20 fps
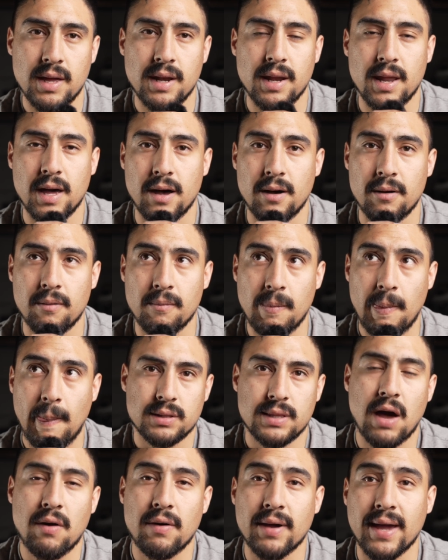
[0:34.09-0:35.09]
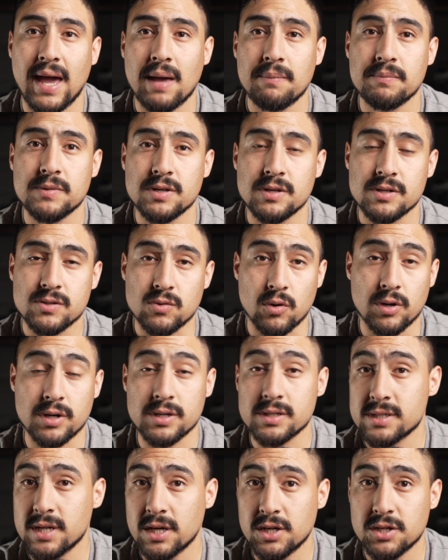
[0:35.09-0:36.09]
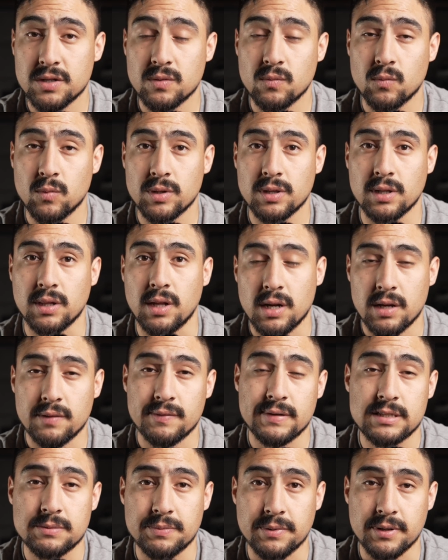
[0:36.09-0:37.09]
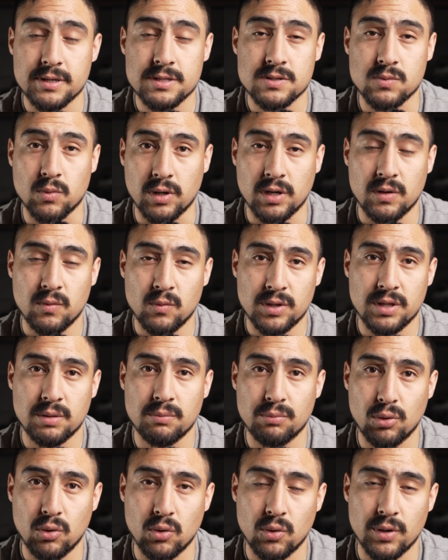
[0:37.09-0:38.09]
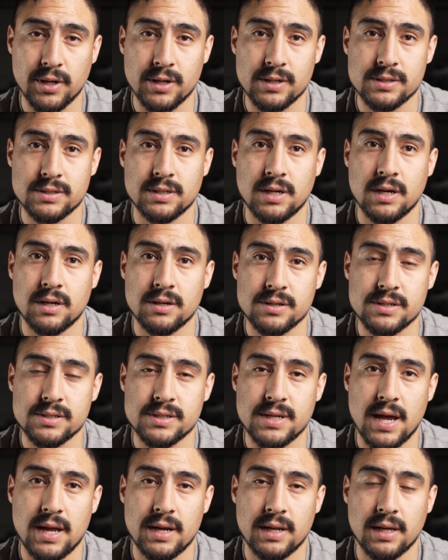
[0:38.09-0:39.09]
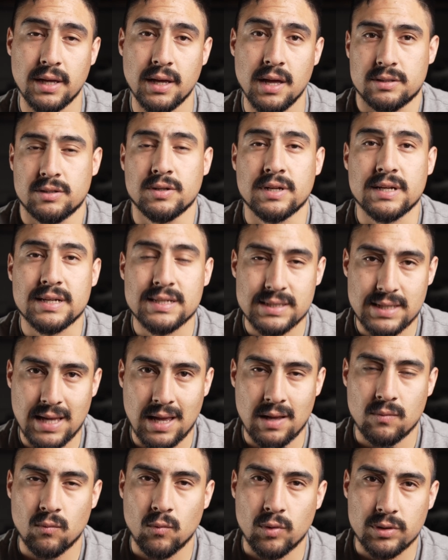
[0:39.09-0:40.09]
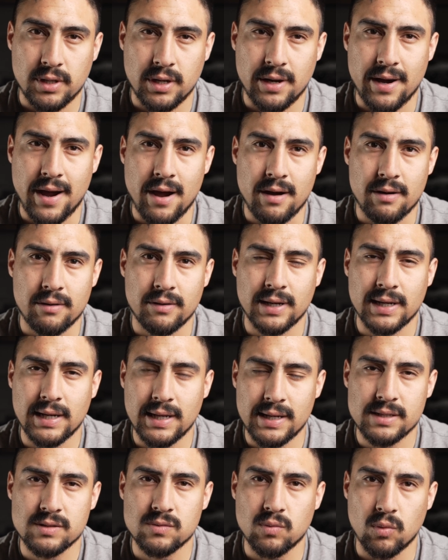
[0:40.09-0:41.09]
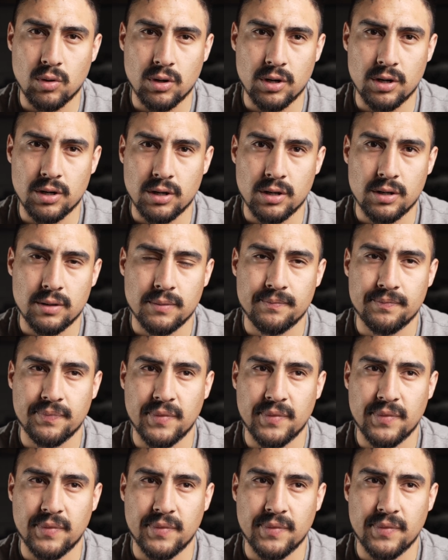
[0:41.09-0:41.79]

Now I came to this organization with a lot of experience working with employers and understanding to an extent what their hiring needs were